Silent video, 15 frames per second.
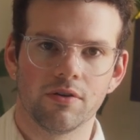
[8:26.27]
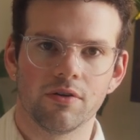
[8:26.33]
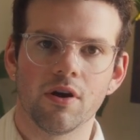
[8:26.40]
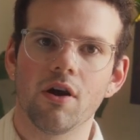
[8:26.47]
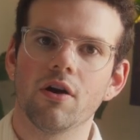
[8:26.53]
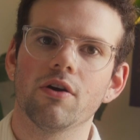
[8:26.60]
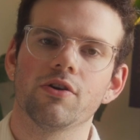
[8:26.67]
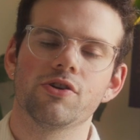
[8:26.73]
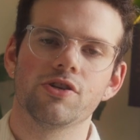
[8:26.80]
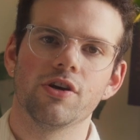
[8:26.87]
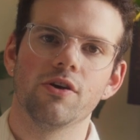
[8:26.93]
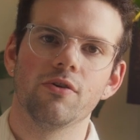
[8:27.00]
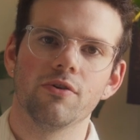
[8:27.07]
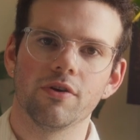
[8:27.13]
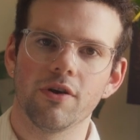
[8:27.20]
car
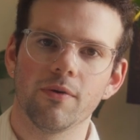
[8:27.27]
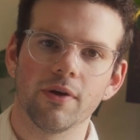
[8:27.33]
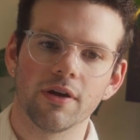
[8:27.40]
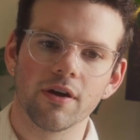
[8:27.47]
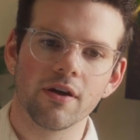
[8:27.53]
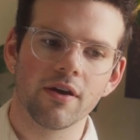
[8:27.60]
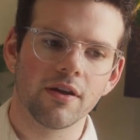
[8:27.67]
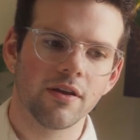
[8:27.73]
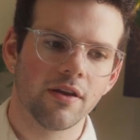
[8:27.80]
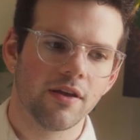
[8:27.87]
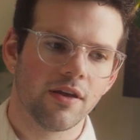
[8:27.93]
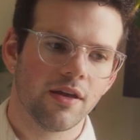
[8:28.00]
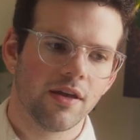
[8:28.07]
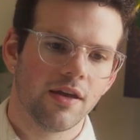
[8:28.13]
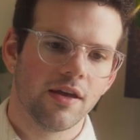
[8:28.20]
show going on,
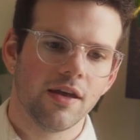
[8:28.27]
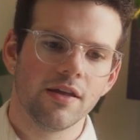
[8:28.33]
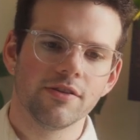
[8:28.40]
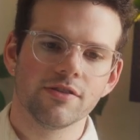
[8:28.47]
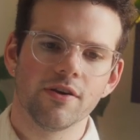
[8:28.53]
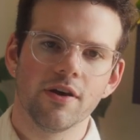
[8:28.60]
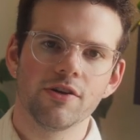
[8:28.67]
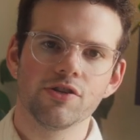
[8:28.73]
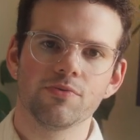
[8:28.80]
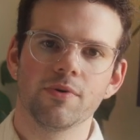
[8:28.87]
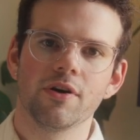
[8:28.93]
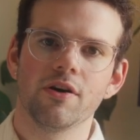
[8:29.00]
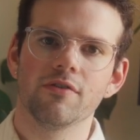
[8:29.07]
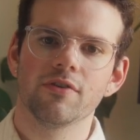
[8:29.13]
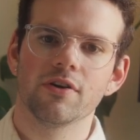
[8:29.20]
and so I just
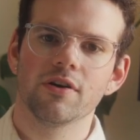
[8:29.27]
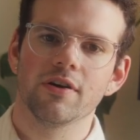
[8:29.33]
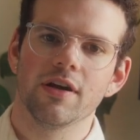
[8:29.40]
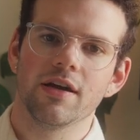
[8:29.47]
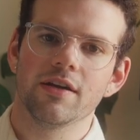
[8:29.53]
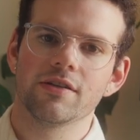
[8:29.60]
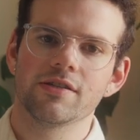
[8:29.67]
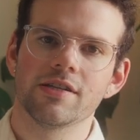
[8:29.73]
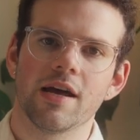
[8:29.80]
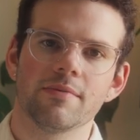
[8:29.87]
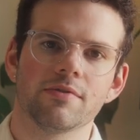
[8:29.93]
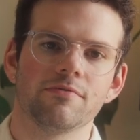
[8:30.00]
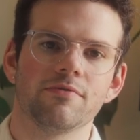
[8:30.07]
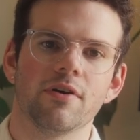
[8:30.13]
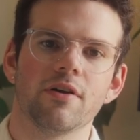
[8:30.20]
went over and snapped
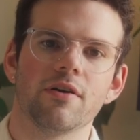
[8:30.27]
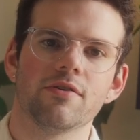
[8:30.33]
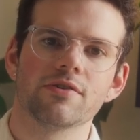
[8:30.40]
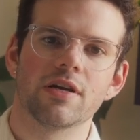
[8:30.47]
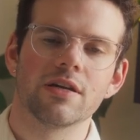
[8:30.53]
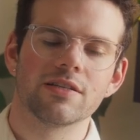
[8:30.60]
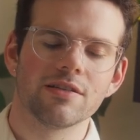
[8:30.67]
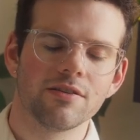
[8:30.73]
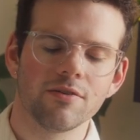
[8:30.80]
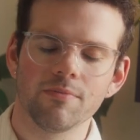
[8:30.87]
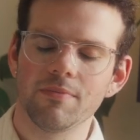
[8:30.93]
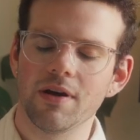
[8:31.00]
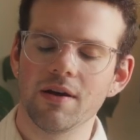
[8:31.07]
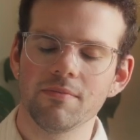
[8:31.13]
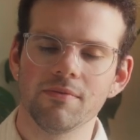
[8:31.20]
some photos. I was a little
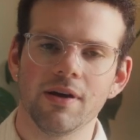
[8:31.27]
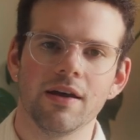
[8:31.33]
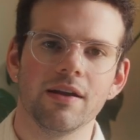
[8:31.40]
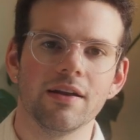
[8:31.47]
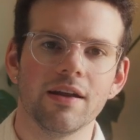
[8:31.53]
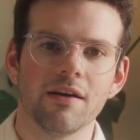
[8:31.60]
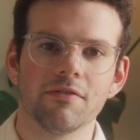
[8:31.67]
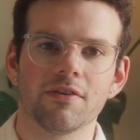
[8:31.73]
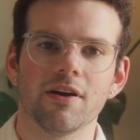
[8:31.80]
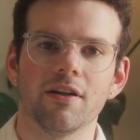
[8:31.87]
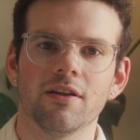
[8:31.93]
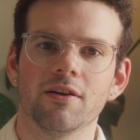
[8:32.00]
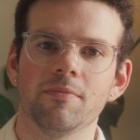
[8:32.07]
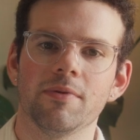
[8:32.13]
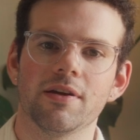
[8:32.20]
bummed I didn't have
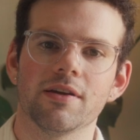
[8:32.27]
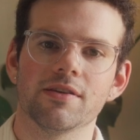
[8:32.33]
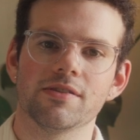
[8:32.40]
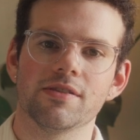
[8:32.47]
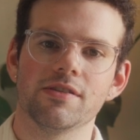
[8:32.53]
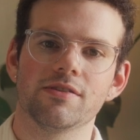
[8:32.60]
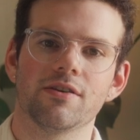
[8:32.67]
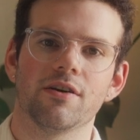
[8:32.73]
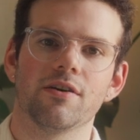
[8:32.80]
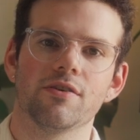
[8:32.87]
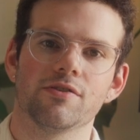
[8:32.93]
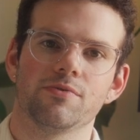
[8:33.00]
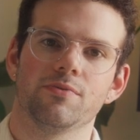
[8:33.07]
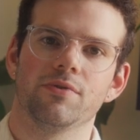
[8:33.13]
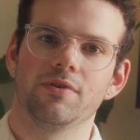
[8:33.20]
color because these
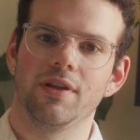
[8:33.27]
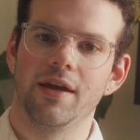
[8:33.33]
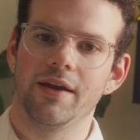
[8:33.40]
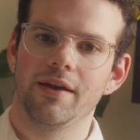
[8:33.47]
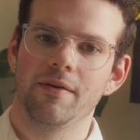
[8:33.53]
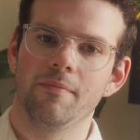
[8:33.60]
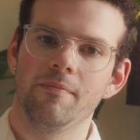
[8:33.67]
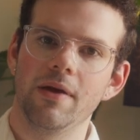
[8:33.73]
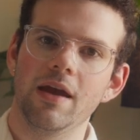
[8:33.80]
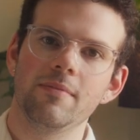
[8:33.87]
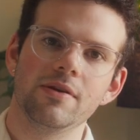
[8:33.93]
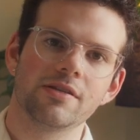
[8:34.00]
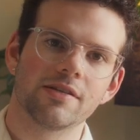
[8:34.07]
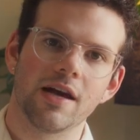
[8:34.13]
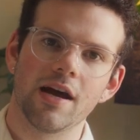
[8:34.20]
cars were like baby
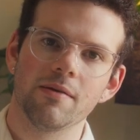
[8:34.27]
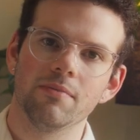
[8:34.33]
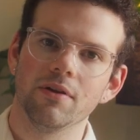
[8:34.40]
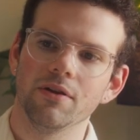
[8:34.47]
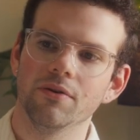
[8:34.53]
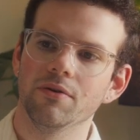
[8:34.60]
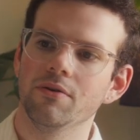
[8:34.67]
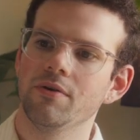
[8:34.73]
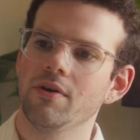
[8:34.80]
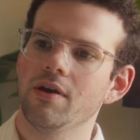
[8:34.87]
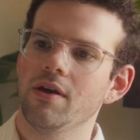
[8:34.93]
sky blue